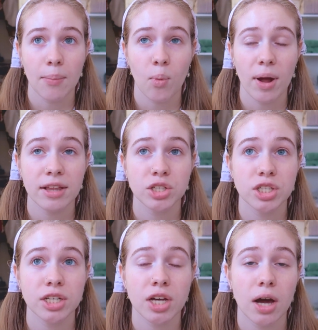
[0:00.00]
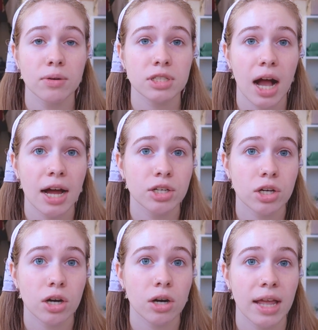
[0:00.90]
when she goes
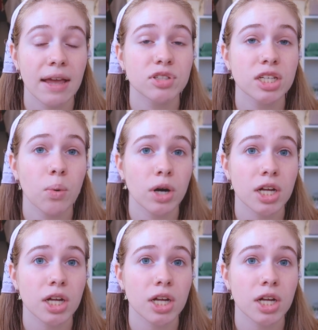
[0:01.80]
under, if she were